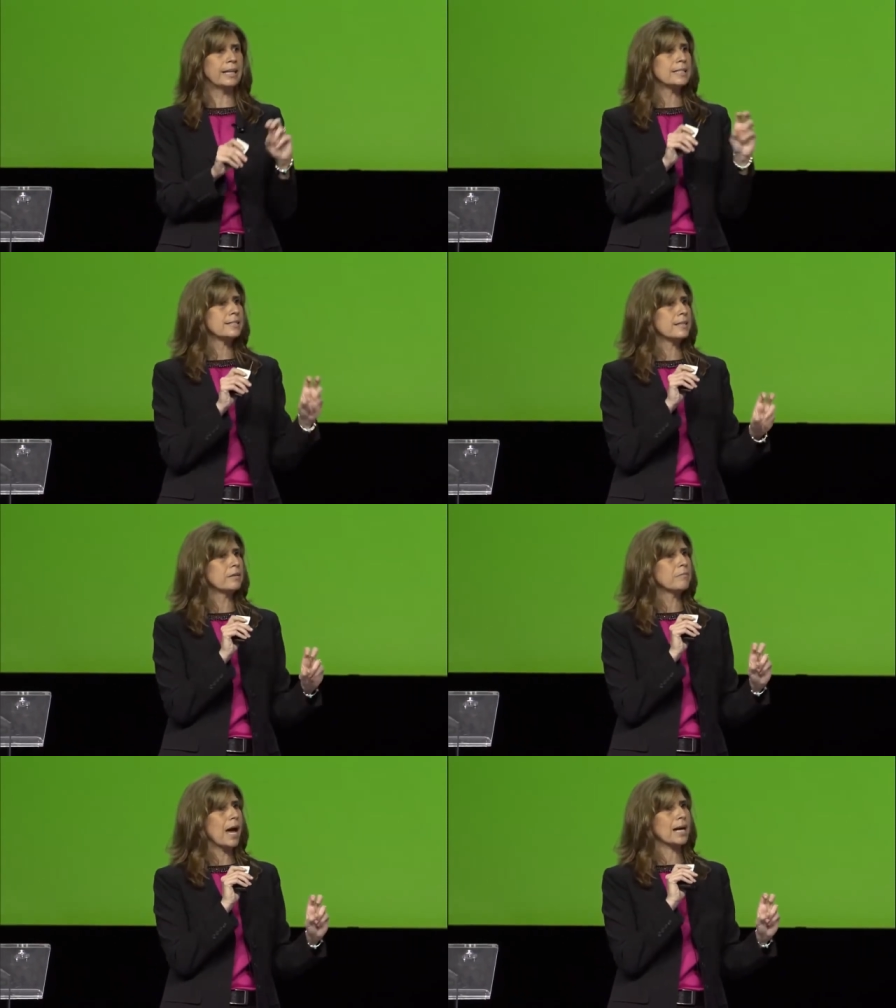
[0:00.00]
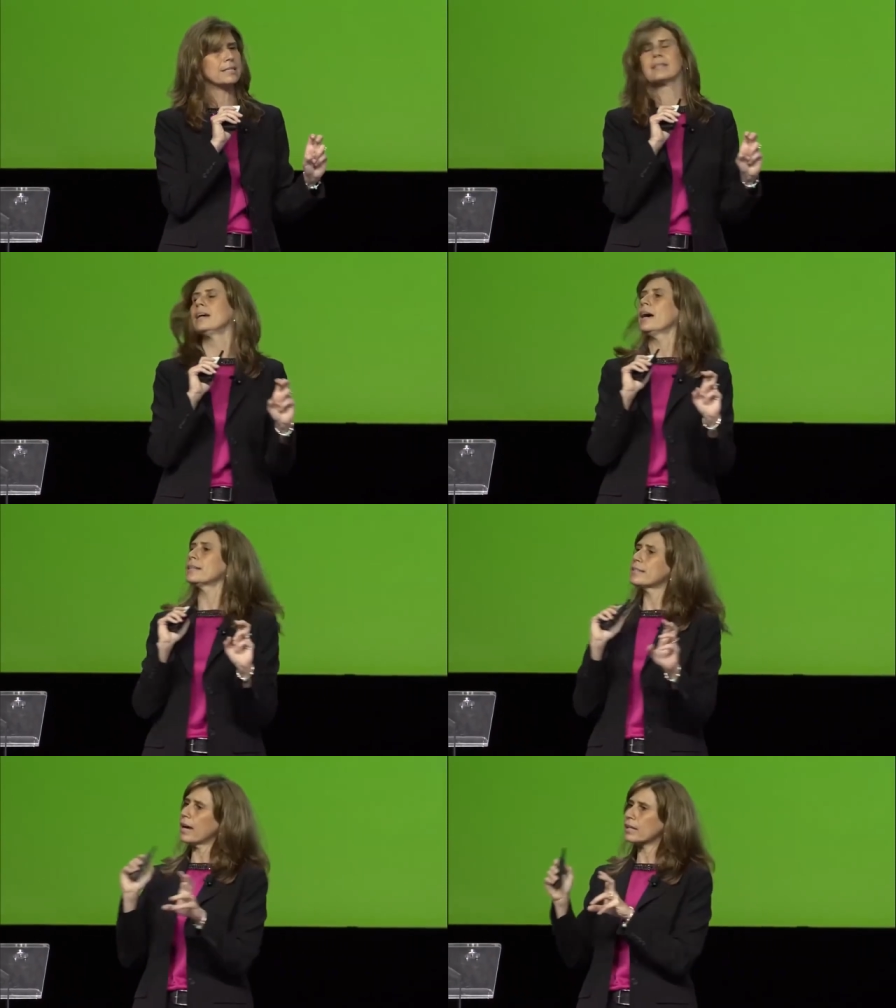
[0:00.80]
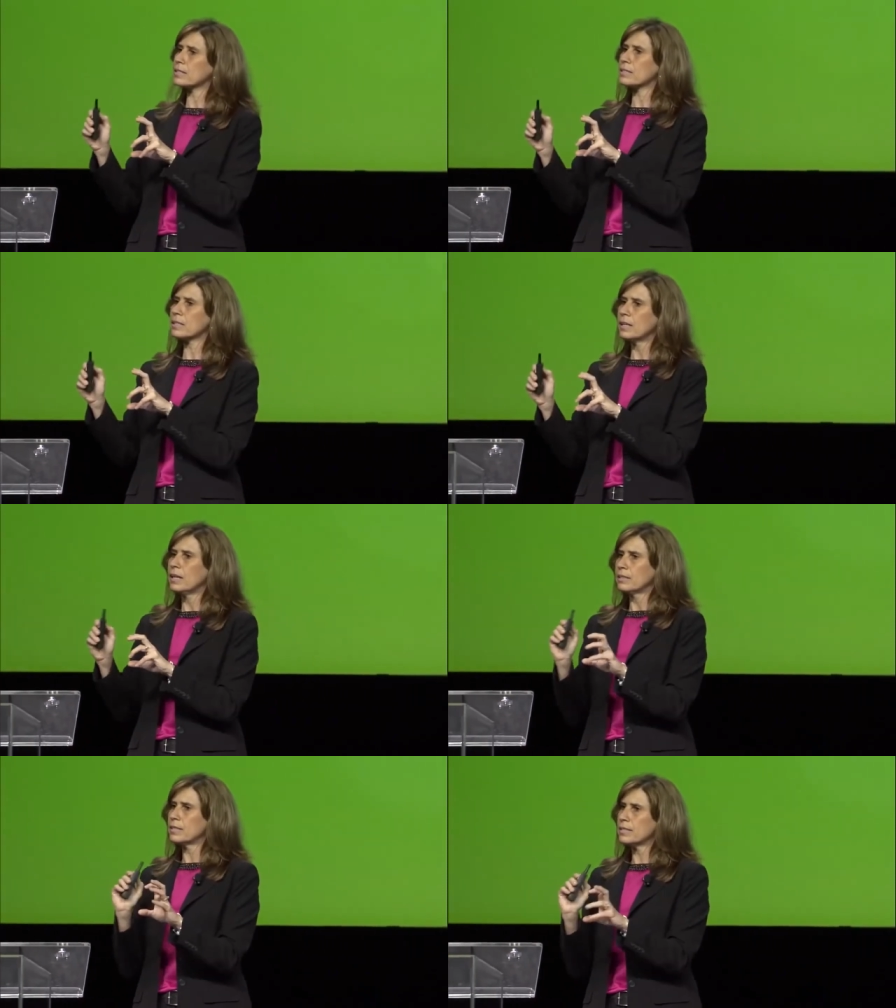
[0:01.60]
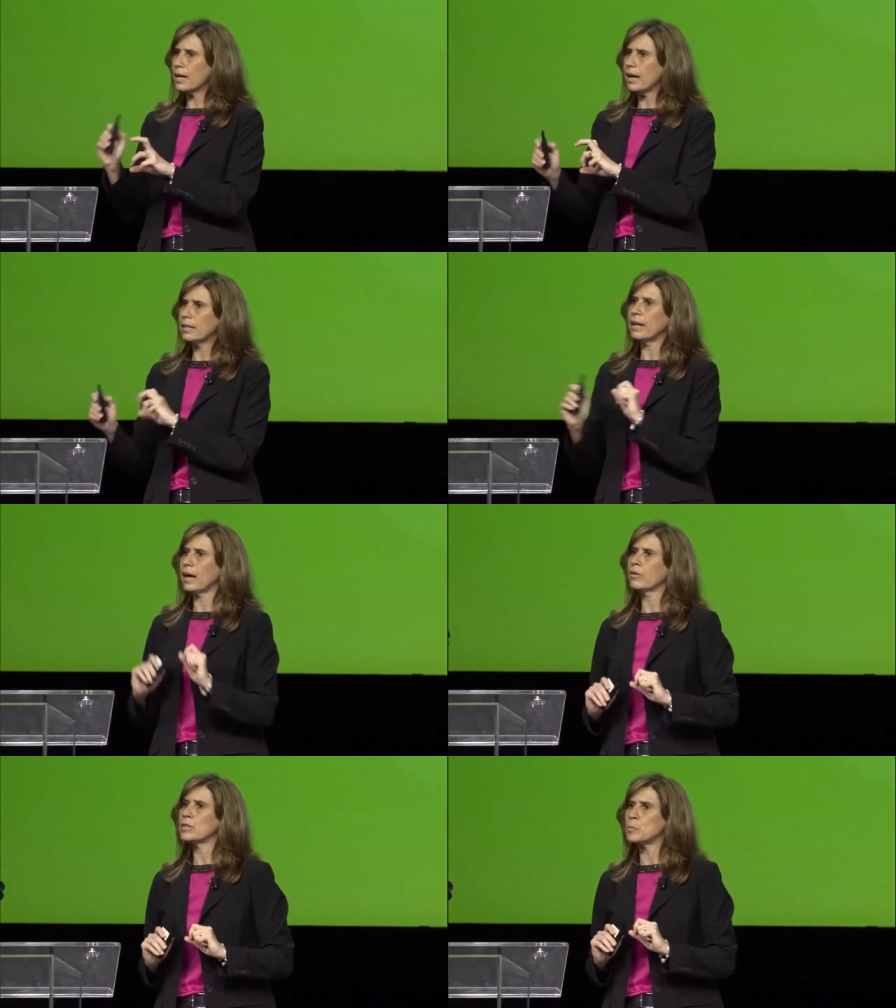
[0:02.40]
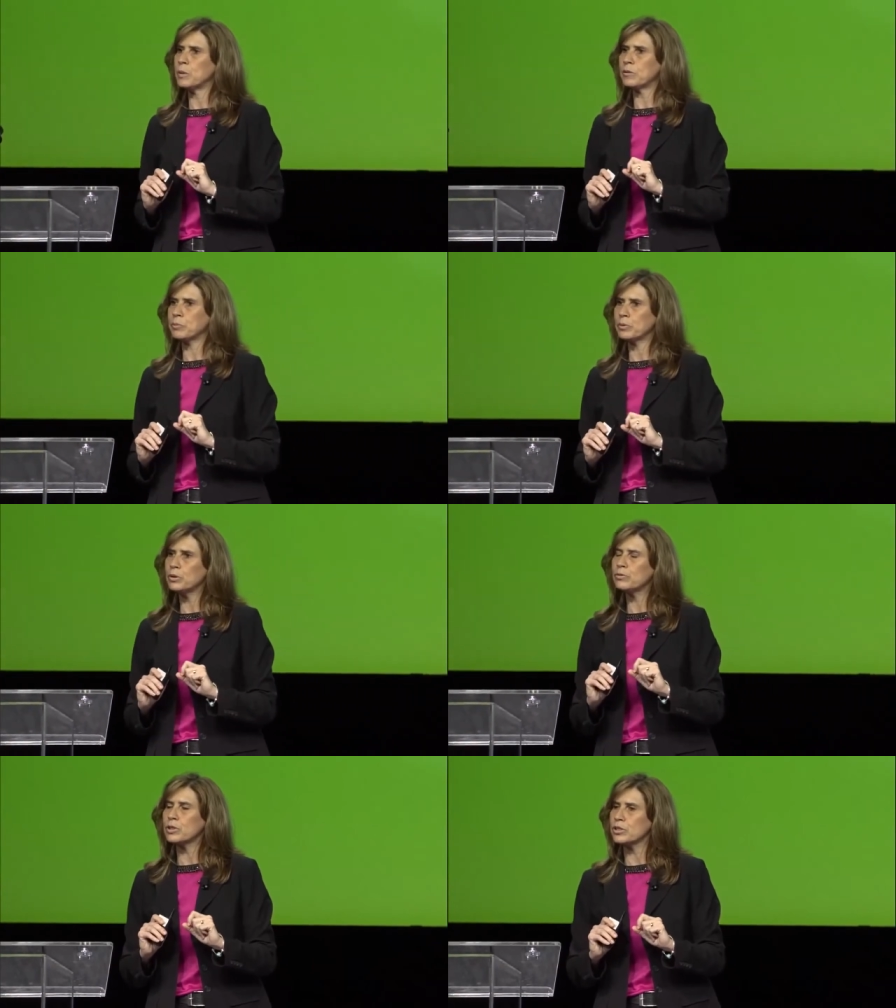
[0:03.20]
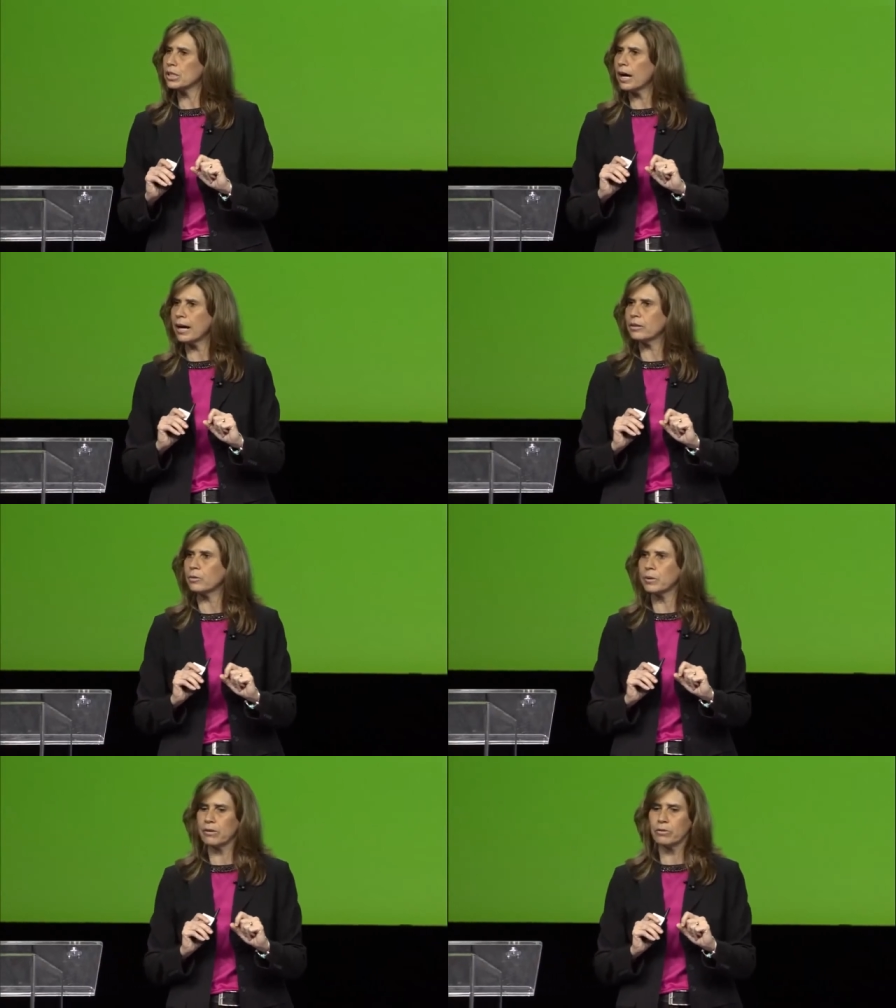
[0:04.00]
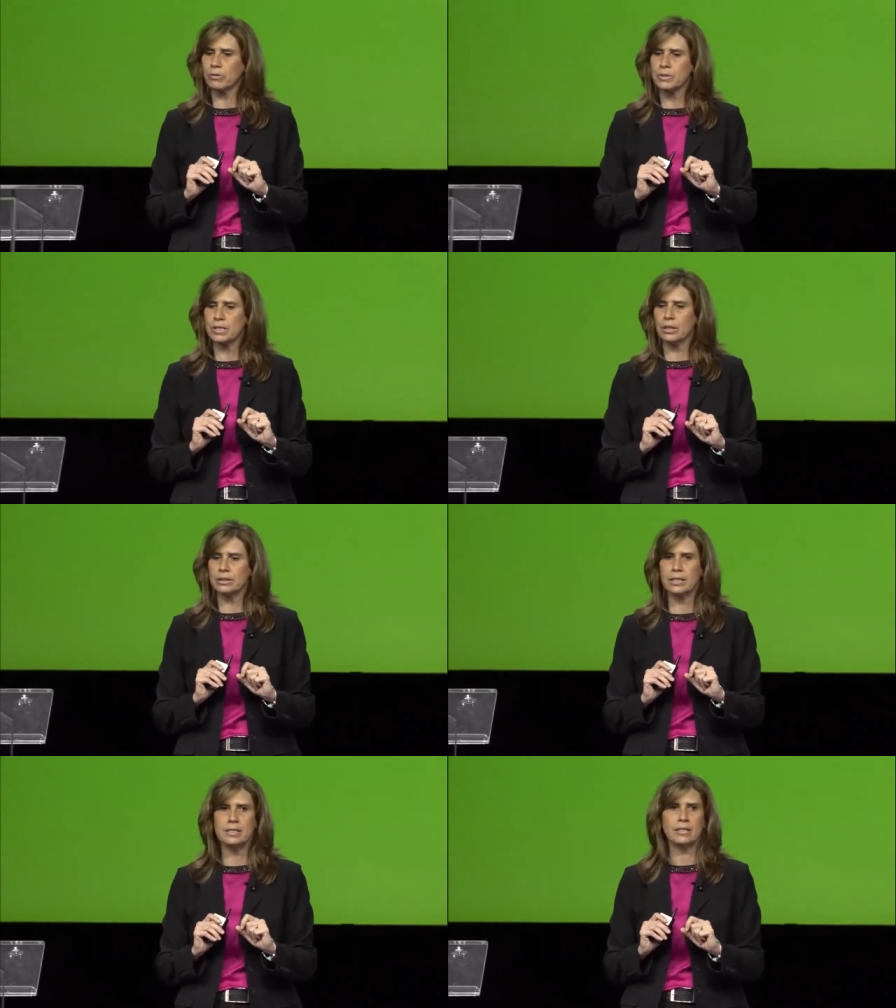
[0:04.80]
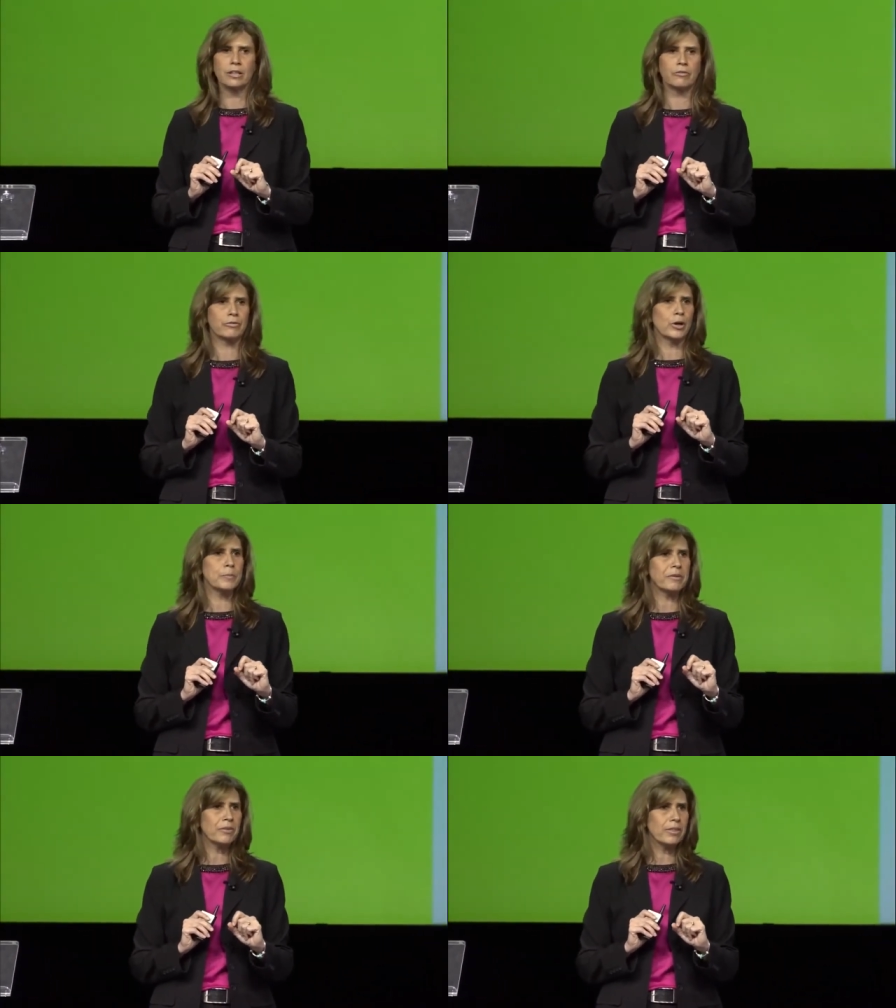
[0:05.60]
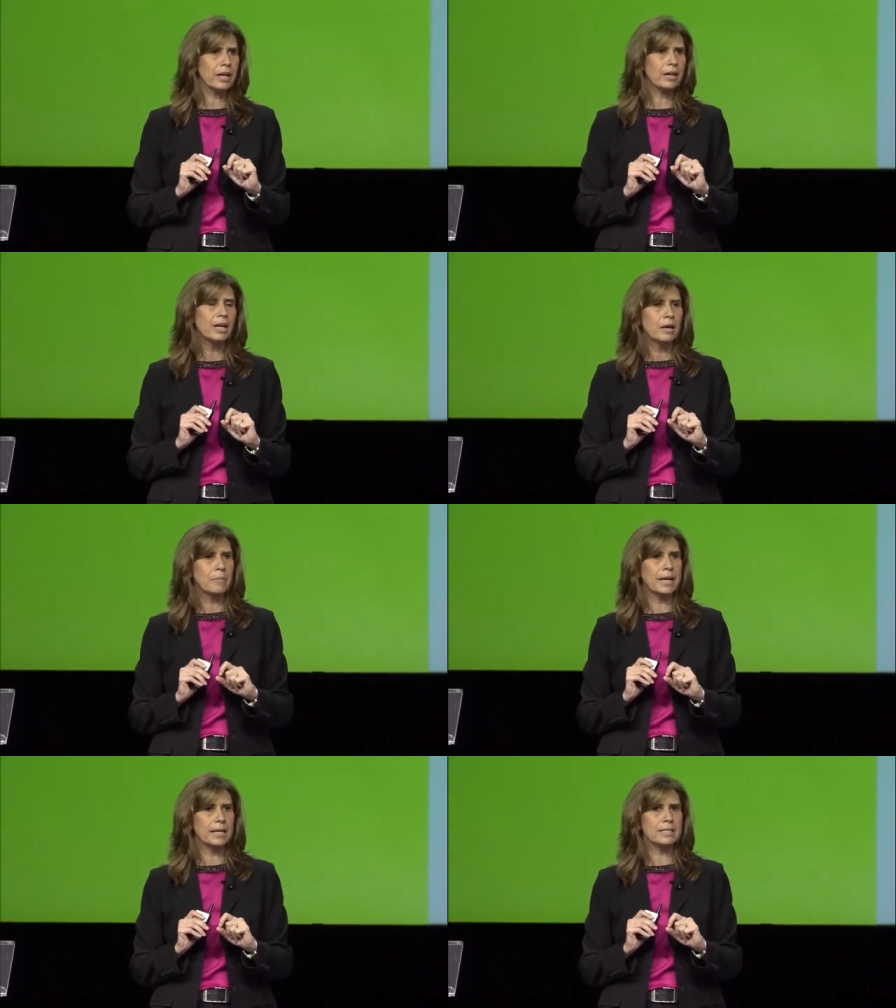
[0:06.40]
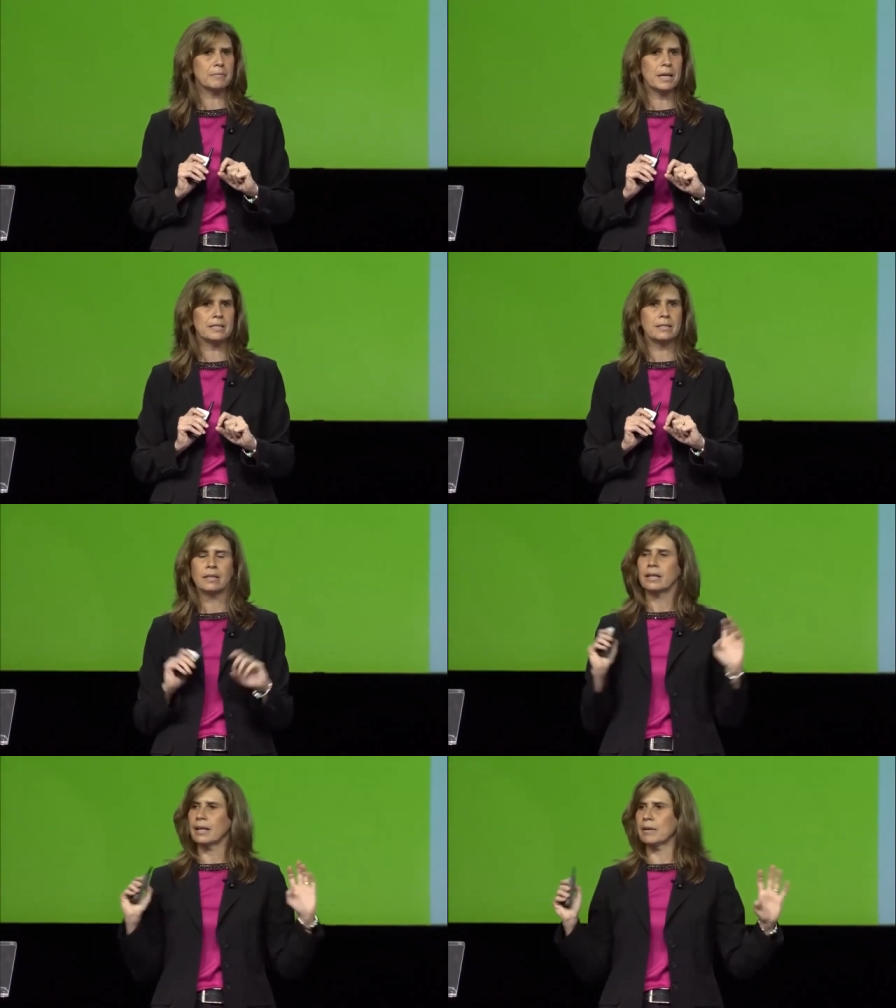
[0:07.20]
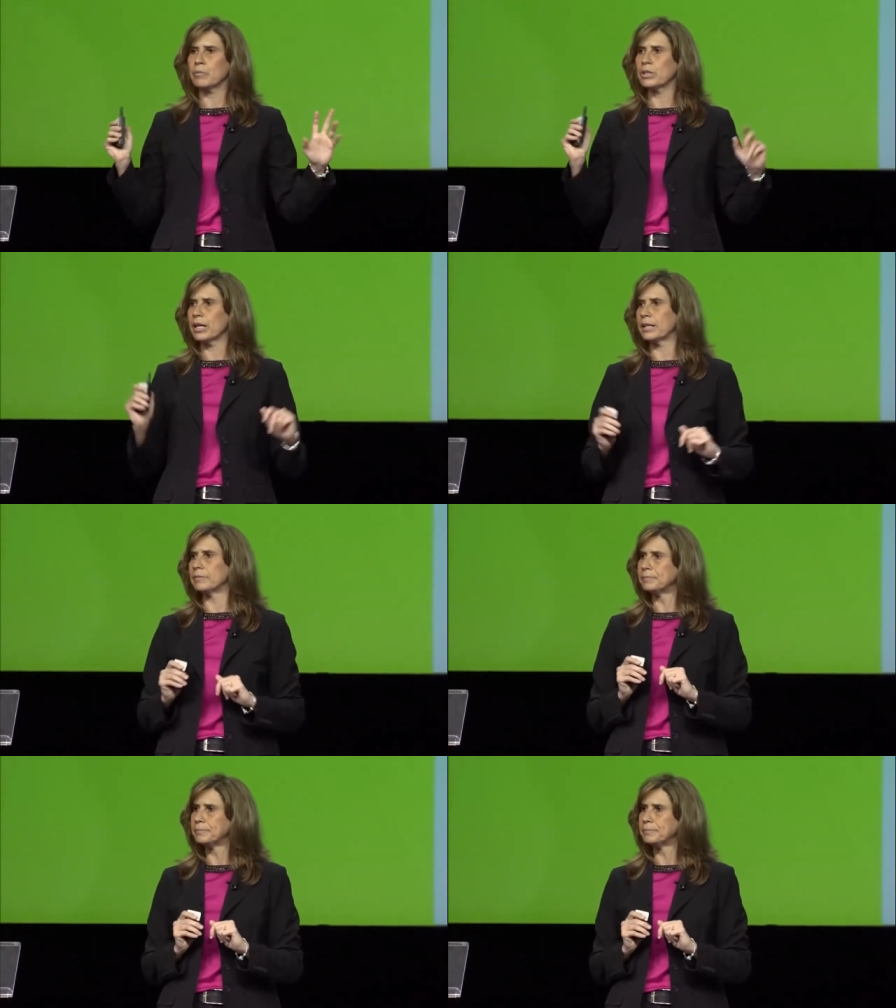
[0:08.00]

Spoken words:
Let's send Max a text to say now it's been approved or denied or whatever the result is and confirm everything by SMS, and we're done.